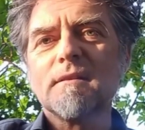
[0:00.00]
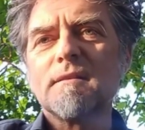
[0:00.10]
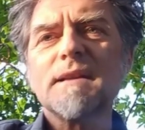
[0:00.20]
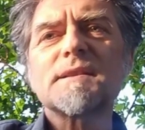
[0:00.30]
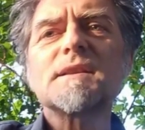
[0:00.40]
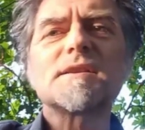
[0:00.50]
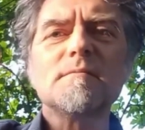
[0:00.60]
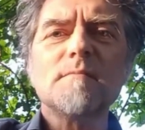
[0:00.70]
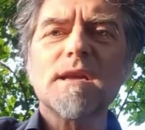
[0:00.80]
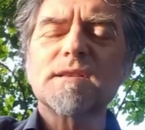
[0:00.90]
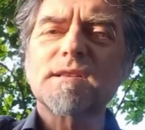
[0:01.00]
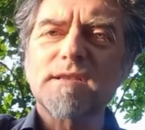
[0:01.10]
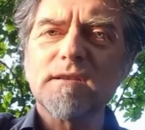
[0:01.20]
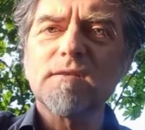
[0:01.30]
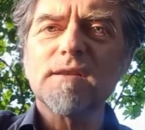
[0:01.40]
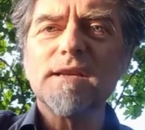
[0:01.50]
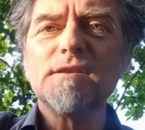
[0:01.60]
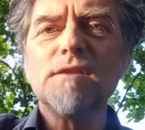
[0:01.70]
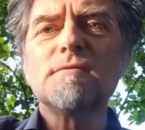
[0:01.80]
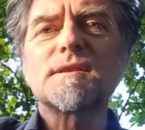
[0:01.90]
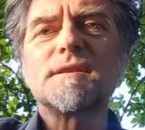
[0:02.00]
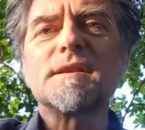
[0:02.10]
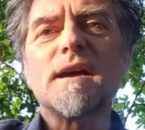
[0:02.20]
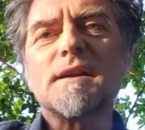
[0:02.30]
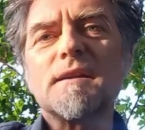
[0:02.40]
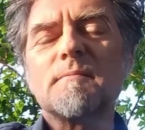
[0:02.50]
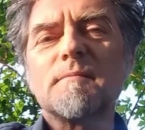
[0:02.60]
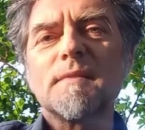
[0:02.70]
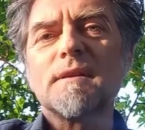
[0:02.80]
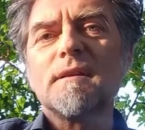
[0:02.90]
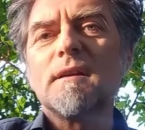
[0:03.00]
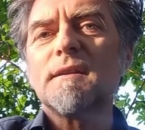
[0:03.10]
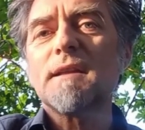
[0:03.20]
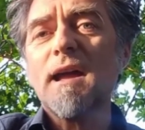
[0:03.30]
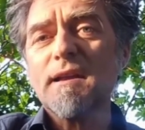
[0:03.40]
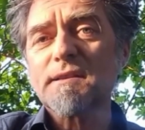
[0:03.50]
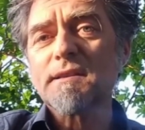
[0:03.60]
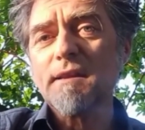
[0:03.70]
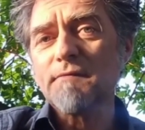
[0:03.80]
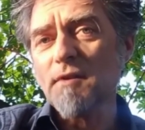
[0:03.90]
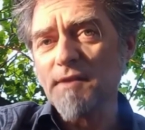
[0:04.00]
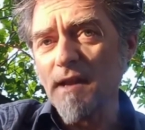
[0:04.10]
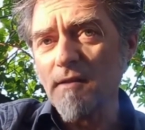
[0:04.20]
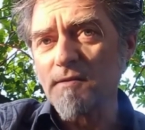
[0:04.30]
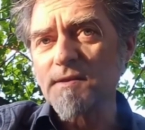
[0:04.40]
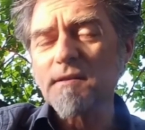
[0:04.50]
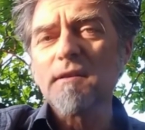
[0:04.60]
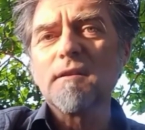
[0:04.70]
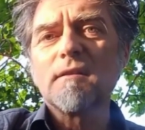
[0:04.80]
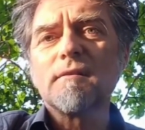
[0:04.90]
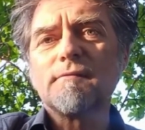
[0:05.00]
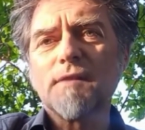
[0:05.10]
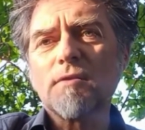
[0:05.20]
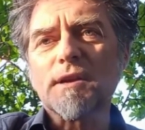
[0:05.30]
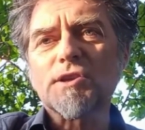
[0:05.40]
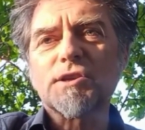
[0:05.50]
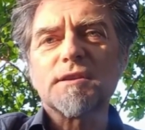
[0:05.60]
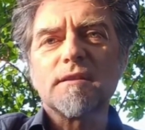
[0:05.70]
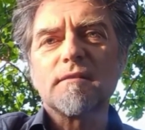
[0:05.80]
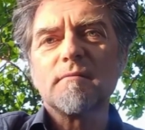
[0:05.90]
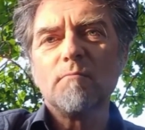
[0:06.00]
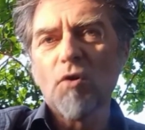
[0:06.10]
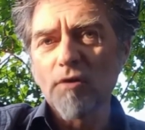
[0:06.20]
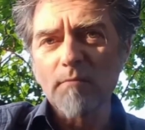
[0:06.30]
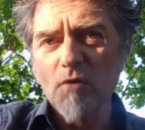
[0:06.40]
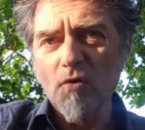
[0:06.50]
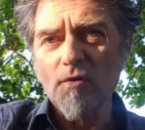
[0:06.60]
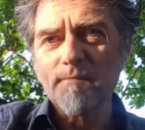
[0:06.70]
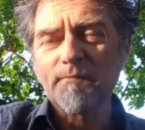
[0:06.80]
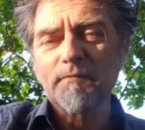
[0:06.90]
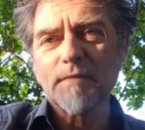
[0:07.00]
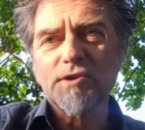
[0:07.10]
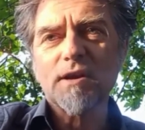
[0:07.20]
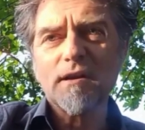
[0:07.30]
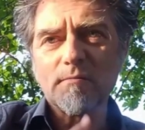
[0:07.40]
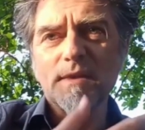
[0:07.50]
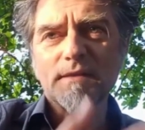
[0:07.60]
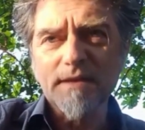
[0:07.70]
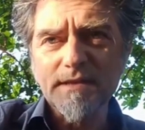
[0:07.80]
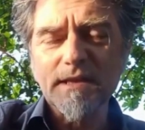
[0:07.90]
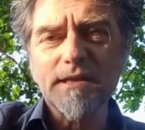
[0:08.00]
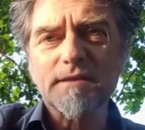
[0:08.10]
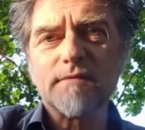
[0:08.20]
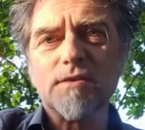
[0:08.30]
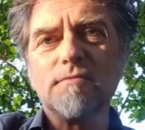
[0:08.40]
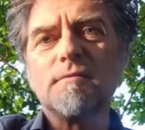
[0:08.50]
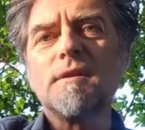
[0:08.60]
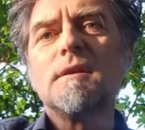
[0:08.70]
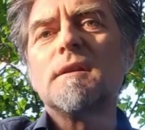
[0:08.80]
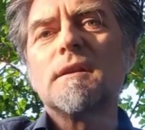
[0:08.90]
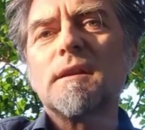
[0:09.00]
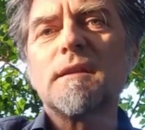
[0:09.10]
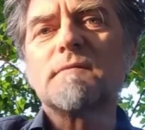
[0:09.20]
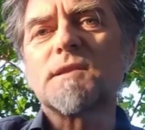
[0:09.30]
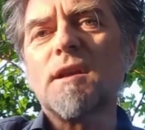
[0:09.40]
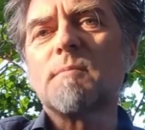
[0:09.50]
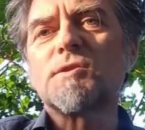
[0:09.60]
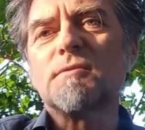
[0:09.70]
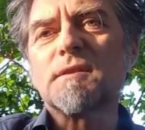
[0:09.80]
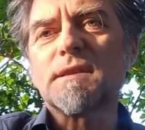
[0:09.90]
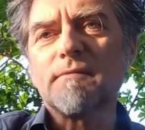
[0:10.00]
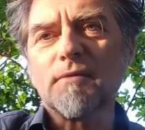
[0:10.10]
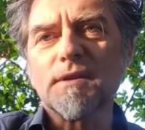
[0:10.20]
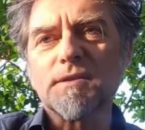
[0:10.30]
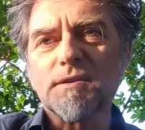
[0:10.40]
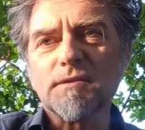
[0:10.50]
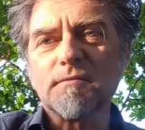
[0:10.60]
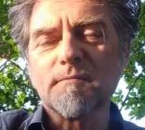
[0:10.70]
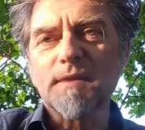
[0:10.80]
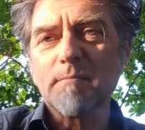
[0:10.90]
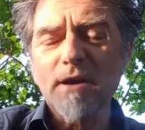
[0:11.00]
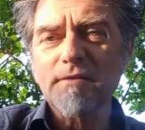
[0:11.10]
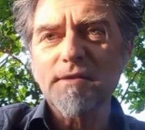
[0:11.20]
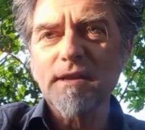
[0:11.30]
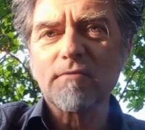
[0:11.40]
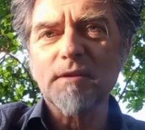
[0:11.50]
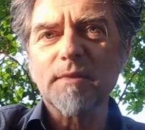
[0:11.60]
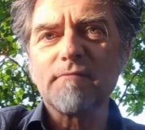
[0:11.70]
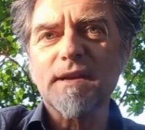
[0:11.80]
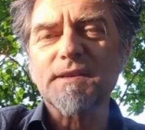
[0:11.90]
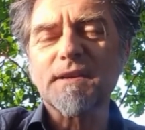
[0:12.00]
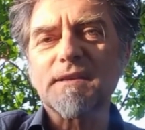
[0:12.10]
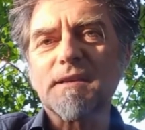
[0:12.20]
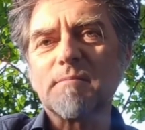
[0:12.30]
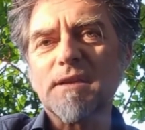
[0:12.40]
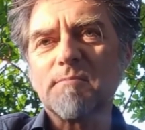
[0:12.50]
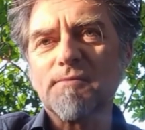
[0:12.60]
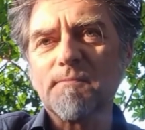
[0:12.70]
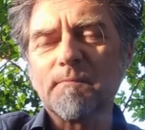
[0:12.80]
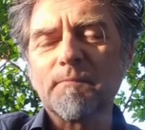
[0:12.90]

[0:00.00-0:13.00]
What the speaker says: That system is still in use today and has, if nothing else, flourished more and more, which I hope that this interview gives the opportunity for it to do. They're both incredibly fascinating people.